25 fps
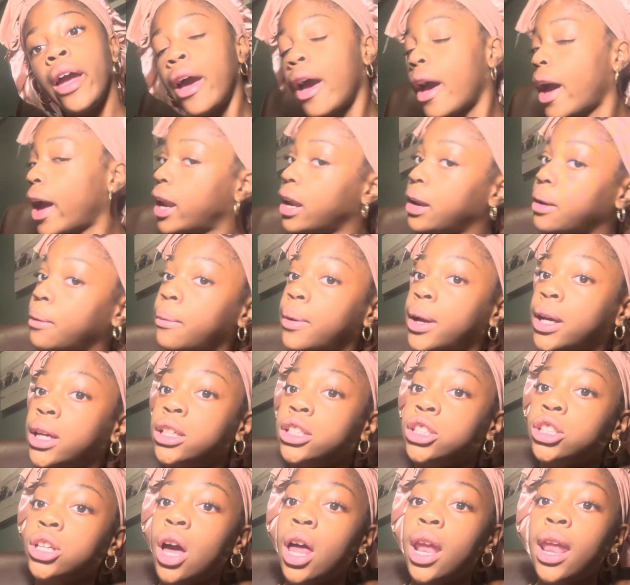
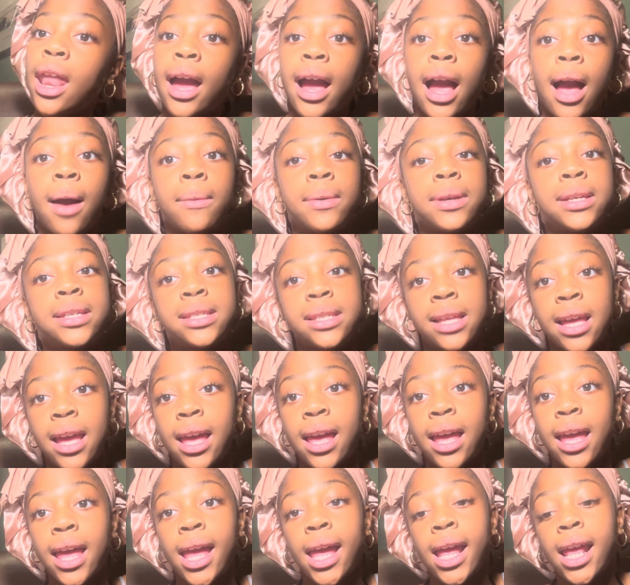Anyways, y'all, like I was
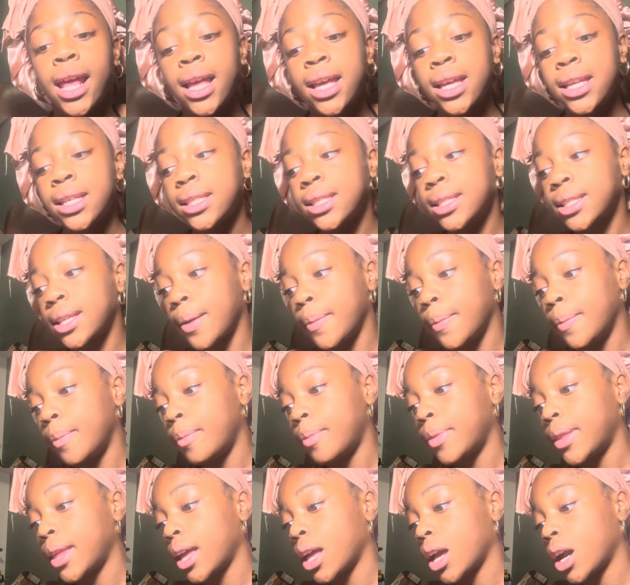saying,
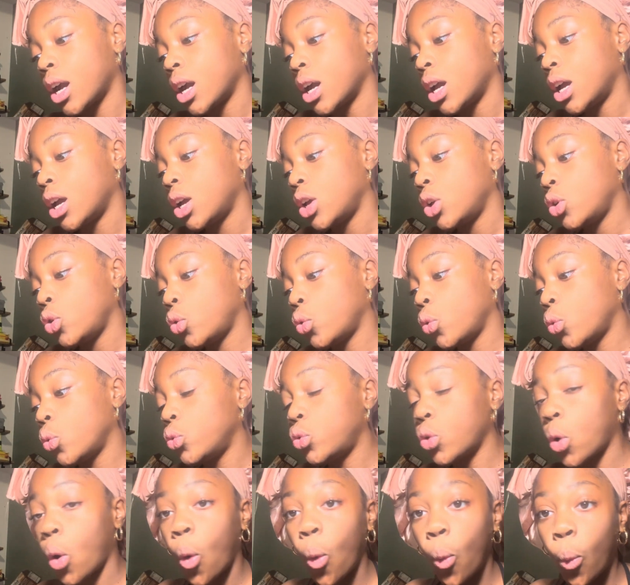something you
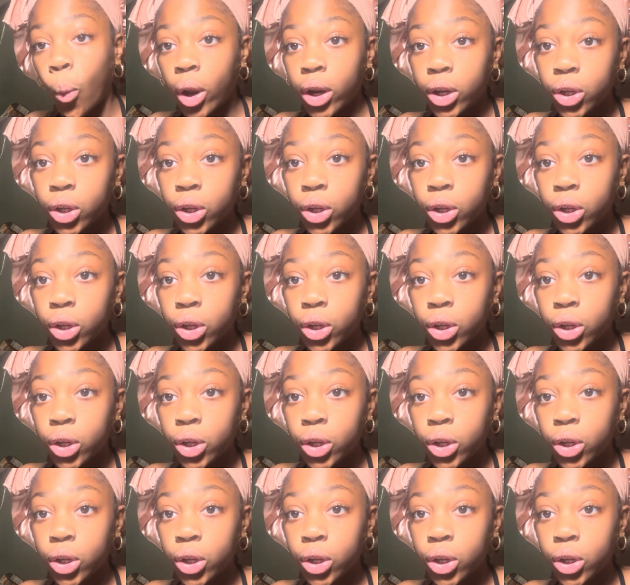don't want